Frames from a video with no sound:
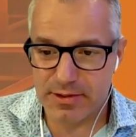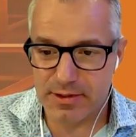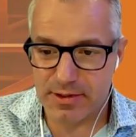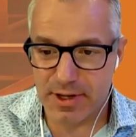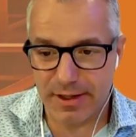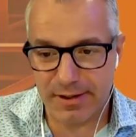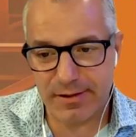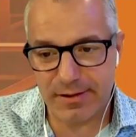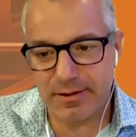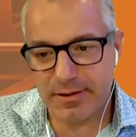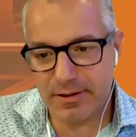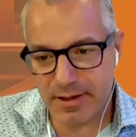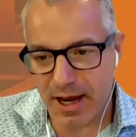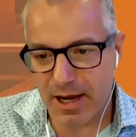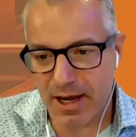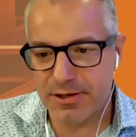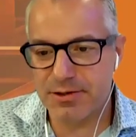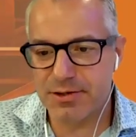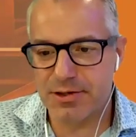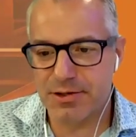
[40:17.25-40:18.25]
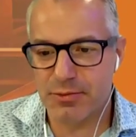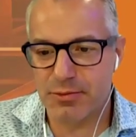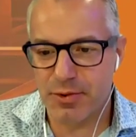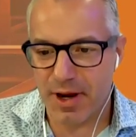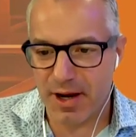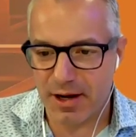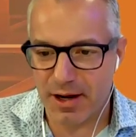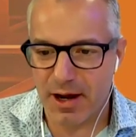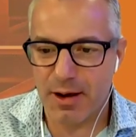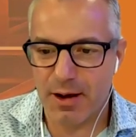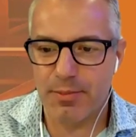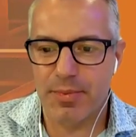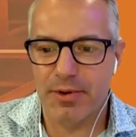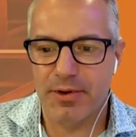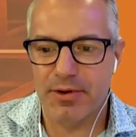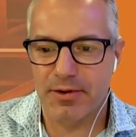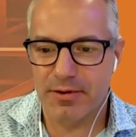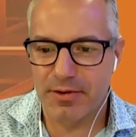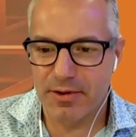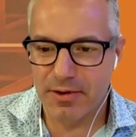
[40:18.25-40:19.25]
So like, yeah, you should wake up
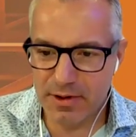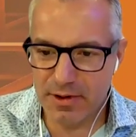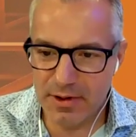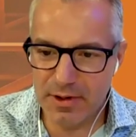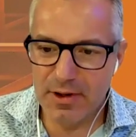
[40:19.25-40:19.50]
and